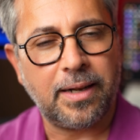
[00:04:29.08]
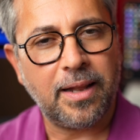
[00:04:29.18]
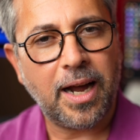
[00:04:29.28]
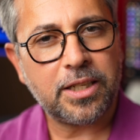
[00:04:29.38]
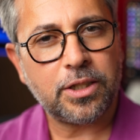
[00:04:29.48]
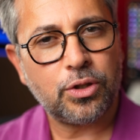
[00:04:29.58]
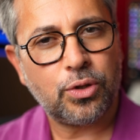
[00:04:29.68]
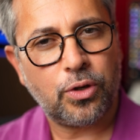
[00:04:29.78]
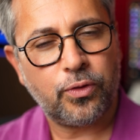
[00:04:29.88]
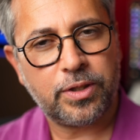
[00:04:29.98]
a larger
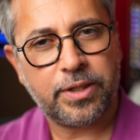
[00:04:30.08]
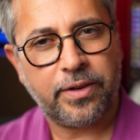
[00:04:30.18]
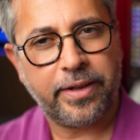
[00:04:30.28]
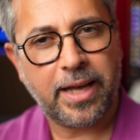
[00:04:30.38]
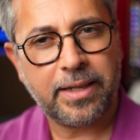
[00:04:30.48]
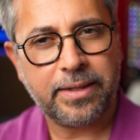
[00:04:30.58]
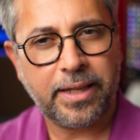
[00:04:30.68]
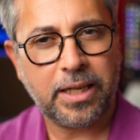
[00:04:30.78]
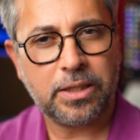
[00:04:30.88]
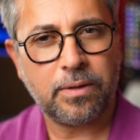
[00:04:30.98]
surface area,
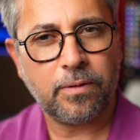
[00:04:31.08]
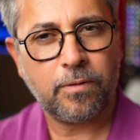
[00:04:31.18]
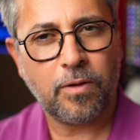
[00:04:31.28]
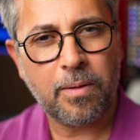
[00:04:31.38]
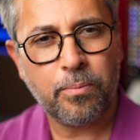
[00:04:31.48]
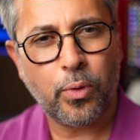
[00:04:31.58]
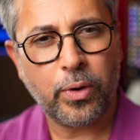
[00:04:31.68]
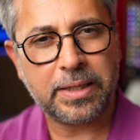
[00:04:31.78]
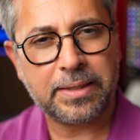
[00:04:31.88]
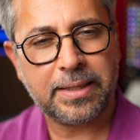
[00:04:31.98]
native
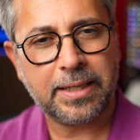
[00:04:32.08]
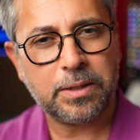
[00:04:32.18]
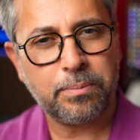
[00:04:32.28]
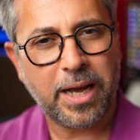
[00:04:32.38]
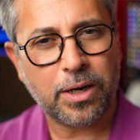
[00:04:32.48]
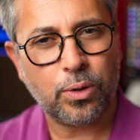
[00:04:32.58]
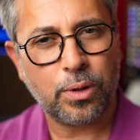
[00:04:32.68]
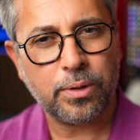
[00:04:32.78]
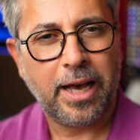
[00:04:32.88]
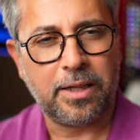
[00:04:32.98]
1.6
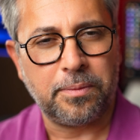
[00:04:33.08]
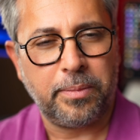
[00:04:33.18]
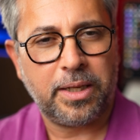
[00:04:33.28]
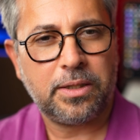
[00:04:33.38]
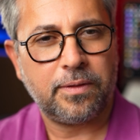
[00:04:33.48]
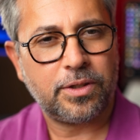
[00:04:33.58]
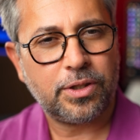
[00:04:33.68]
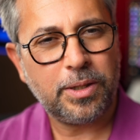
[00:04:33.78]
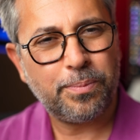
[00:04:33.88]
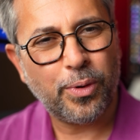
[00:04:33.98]
micron and massive
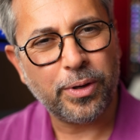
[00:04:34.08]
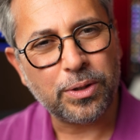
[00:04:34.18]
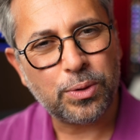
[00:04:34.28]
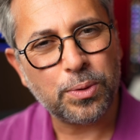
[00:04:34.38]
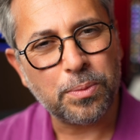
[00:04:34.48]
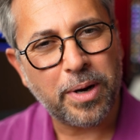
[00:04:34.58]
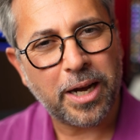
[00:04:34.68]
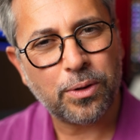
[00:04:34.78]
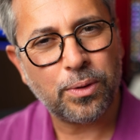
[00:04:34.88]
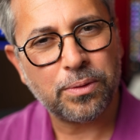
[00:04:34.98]
3.2
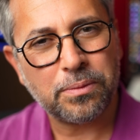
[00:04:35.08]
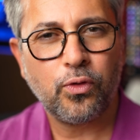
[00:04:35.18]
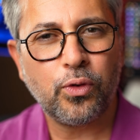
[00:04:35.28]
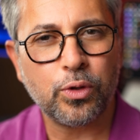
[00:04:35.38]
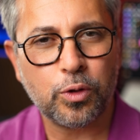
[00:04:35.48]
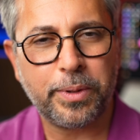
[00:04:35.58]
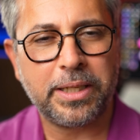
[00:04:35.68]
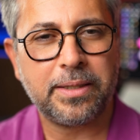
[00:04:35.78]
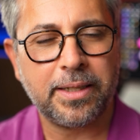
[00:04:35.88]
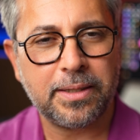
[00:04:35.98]
micron fused
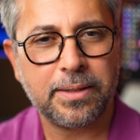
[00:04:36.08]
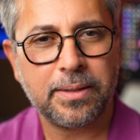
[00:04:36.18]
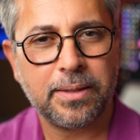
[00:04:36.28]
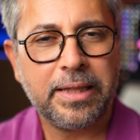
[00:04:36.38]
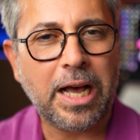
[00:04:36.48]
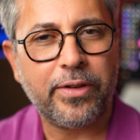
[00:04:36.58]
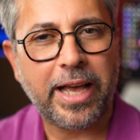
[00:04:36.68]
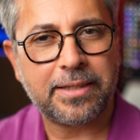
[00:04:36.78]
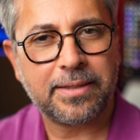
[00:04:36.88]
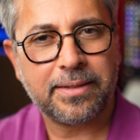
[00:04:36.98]
pixels. Now
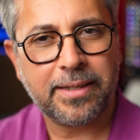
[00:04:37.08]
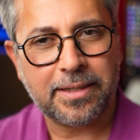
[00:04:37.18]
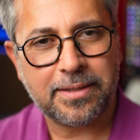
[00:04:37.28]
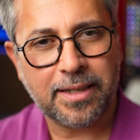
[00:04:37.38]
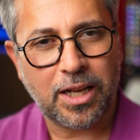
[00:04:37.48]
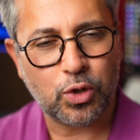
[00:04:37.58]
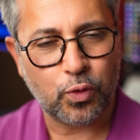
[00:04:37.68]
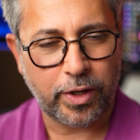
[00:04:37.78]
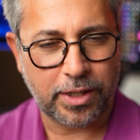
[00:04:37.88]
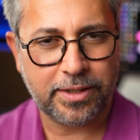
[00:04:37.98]
yes, that sounds
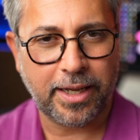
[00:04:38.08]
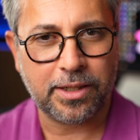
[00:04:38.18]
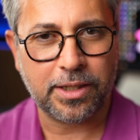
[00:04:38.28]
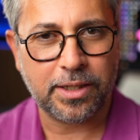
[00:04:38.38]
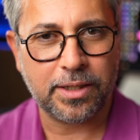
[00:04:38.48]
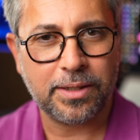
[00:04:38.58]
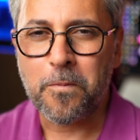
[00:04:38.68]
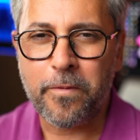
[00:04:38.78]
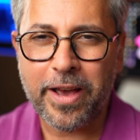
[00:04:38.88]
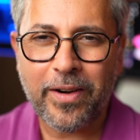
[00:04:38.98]
very technical,
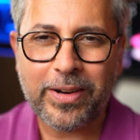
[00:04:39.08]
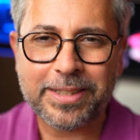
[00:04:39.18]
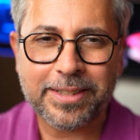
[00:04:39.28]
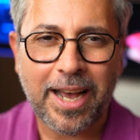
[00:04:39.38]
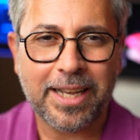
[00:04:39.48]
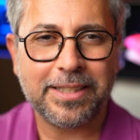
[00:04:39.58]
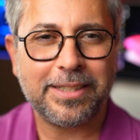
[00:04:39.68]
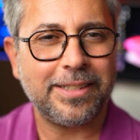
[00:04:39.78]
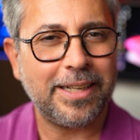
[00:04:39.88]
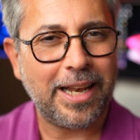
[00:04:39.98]
very
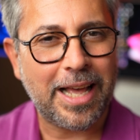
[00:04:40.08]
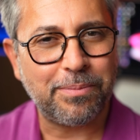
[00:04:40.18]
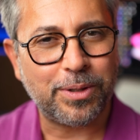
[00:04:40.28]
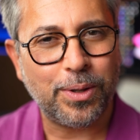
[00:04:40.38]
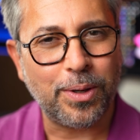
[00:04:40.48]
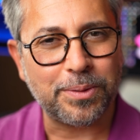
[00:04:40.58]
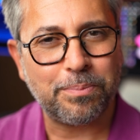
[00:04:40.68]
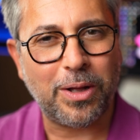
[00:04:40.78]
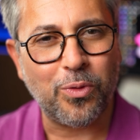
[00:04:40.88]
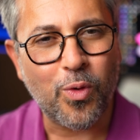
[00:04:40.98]
scientist in a lab code,
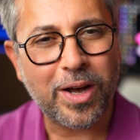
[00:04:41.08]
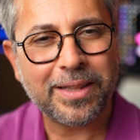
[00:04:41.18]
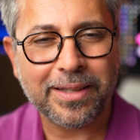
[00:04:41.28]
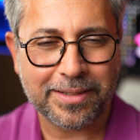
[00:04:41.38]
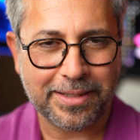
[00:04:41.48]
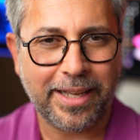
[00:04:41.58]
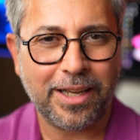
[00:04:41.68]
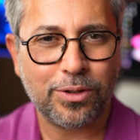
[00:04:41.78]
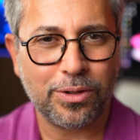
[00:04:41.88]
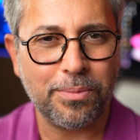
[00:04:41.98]
but what does it
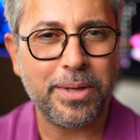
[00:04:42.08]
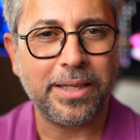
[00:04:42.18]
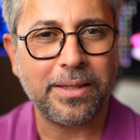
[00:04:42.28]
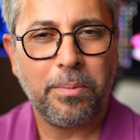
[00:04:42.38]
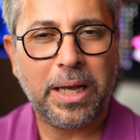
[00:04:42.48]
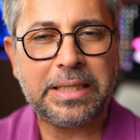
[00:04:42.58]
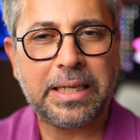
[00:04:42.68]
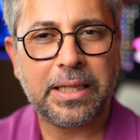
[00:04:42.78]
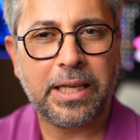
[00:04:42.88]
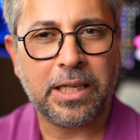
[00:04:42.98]
actually mean?
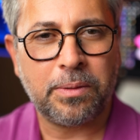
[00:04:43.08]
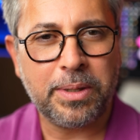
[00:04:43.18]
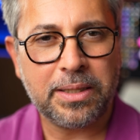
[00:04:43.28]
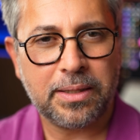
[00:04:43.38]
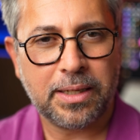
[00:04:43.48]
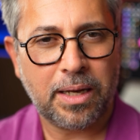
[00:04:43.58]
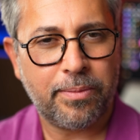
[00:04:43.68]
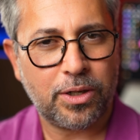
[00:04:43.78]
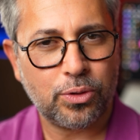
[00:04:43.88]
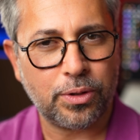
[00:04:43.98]
Basically, it means the
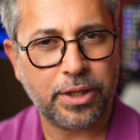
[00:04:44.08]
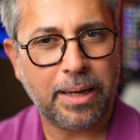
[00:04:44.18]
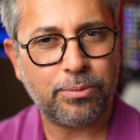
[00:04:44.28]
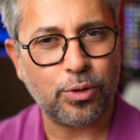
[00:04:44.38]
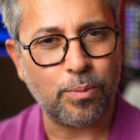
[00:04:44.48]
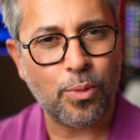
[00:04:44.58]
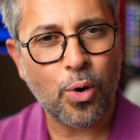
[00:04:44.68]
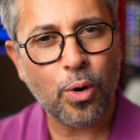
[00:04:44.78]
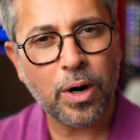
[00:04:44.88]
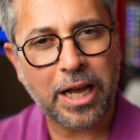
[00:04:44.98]
camera should capture
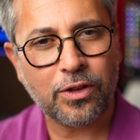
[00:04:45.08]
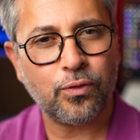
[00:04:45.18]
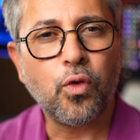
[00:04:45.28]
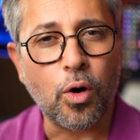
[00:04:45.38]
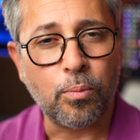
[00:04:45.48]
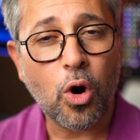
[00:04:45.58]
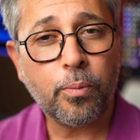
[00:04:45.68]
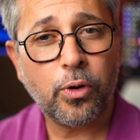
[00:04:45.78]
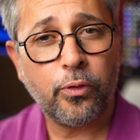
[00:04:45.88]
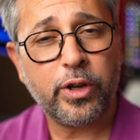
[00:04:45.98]
more light for more
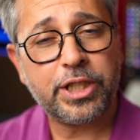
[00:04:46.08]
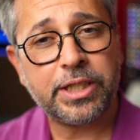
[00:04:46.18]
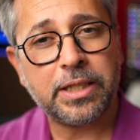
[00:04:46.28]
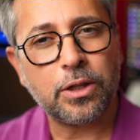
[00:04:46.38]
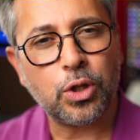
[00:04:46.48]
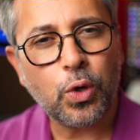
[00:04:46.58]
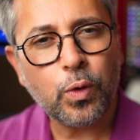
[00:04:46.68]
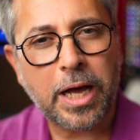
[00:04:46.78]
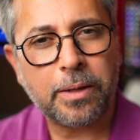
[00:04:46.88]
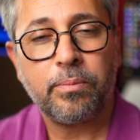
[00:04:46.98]
professional low
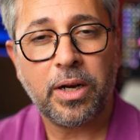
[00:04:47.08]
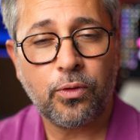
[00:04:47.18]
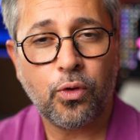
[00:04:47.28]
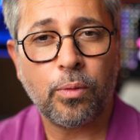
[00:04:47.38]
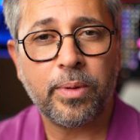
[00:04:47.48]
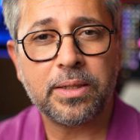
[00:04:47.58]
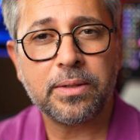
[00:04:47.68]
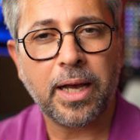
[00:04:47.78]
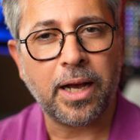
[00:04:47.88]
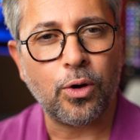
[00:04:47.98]
light
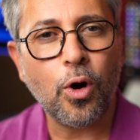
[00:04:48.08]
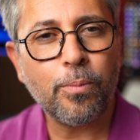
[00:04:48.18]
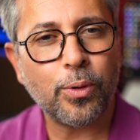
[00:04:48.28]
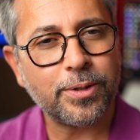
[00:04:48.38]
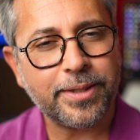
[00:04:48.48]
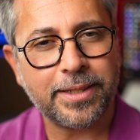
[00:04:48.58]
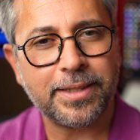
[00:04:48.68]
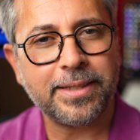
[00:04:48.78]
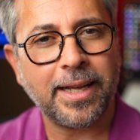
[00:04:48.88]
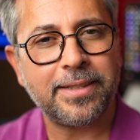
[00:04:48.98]
performance, and GoPro says
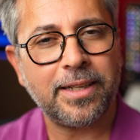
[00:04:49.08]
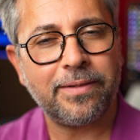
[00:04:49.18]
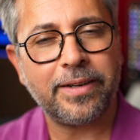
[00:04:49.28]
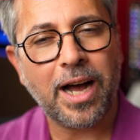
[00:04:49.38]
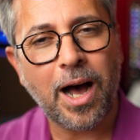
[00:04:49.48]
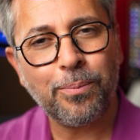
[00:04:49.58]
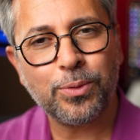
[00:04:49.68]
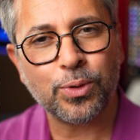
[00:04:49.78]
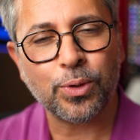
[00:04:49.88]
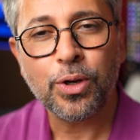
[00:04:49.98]
it can deliver up to